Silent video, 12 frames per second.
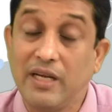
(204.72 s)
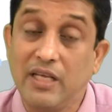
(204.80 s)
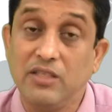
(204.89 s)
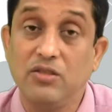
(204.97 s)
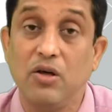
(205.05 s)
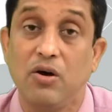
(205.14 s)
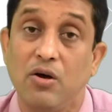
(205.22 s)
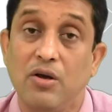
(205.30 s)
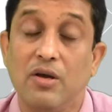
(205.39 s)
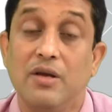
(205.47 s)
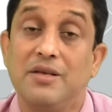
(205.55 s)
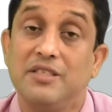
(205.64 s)
is the
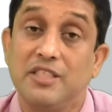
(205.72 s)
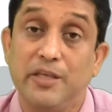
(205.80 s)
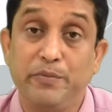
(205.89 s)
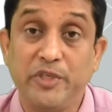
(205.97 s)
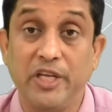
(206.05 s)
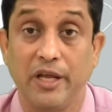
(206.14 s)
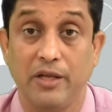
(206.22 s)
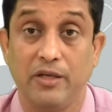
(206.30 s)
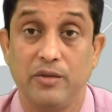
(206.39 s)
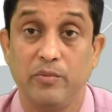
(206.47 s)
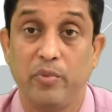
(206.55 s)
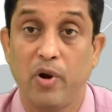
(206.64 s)

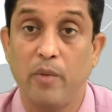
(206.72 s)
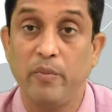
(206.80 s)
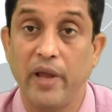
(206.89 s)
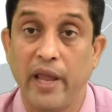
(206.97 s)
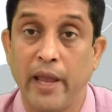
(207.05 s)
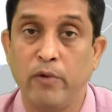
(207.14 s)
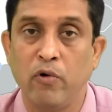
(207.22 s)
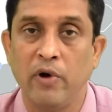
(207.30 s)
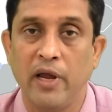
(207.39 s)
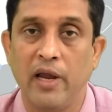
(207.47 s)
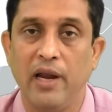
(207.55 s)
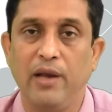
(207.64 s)
shifting from
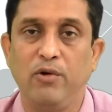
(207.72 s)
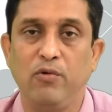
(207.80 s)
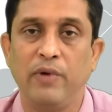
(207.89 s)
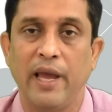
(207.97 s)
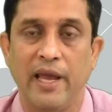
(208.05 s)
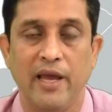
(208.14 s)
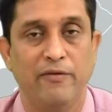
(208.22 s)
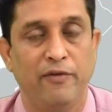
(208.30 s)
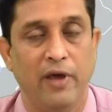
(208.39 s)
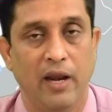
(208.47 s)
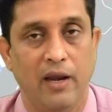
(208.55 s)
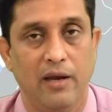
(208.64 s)
AOL to
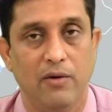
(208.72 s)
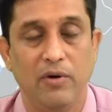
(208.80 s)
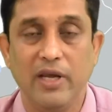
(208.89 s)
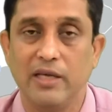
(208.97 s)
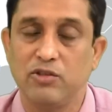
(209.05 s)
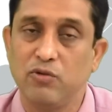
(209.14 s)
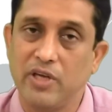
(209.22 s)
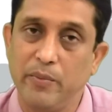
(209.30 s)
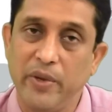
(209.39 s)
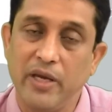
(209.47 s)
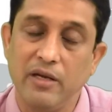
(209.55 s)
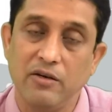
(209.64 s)
AFL? Okay. So,
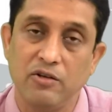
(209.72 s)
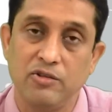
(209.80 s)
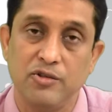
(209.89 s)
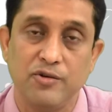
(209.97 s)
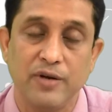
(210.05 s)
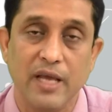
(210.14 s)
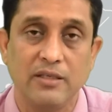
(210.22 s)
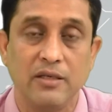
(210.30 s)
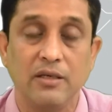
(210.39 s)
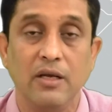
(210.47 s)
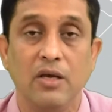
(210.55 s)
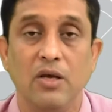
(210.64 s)
keeping in
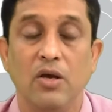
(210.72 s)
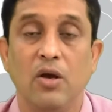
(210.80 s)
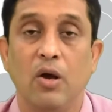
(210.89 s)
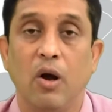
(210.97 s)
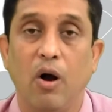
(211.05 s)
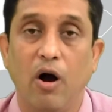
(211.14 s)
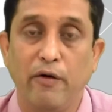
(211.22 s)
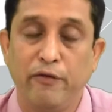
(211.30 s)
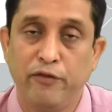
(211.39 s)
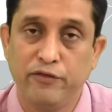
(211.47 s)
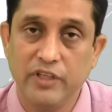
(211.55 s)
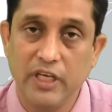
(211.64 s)
consideration
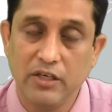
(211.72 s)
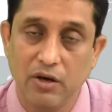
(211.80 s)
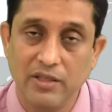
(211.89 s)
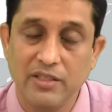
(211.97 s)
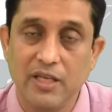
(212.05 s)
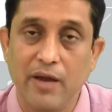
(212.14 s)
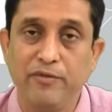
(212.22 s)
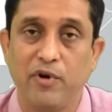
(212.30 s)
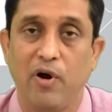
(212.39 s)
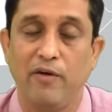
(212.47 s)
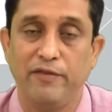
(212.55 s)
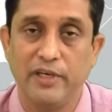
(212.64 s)
of the concept
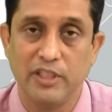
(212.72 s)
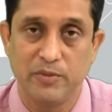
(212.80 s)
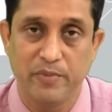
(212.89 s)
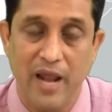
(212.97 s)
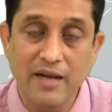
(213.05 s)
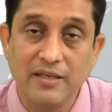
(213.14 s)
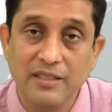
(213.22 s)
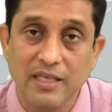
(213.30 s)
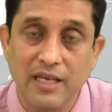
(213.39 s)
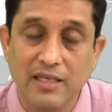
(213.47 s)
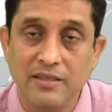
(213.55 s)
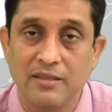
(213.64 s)
of its
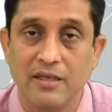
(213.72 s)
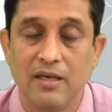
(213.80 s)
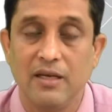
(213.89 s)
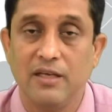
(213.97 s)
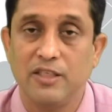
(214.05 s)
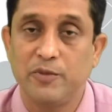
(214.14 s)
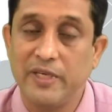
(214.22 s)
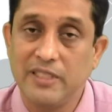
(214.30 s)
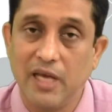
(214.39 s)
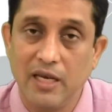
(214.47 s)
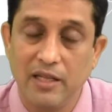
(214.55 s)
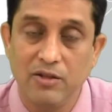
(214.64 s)
practices,
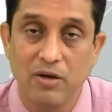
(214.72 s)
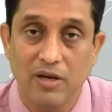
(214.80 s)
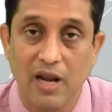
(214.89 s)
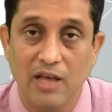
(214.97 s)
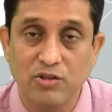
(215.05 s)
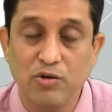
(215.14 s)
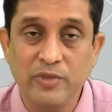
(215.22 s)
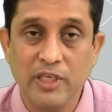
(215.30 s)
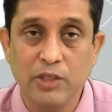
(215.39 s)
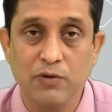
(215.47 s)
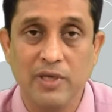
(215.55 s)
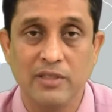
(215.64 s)
especially in the classroom
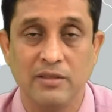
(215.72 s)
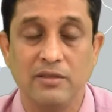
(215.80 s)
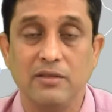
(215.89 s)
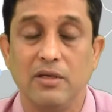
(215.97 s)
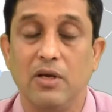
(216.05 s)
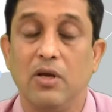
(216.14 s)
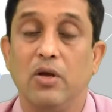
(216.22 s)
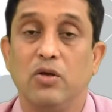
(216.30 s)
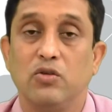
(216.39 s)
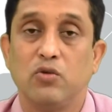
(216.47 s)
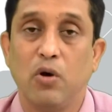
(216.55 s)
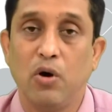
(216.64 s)
situations.
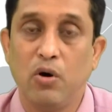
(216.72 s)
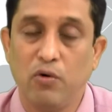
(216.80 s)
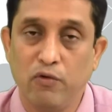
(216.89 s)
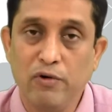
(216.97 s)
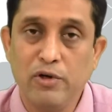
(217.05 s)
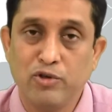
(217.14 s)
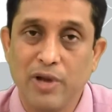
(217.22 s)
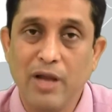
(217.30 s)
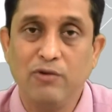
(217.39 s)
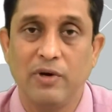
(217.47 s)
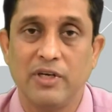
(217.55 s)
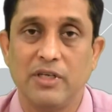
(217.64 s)
So, we will try
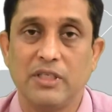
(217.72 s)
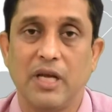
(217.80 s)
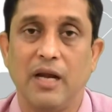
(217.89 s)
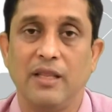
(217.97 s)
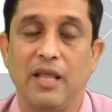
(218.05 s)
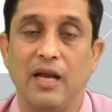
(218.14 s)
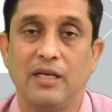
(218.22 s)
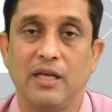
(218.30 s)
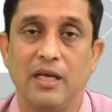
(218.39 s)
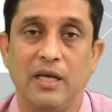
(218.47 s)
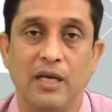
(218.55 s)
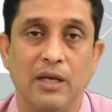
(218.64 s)
to understand that
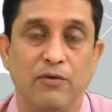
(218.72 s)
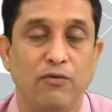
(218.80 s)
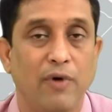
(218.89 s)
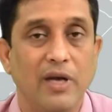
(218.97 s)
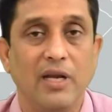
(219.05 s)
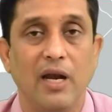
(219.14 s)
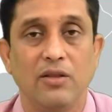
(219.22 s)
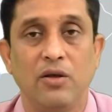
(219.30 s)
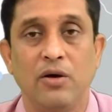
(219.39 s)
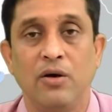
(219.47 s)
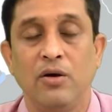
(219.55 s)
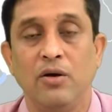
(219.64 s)
what are
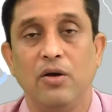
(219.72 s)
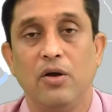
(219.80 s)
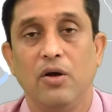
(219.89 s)
the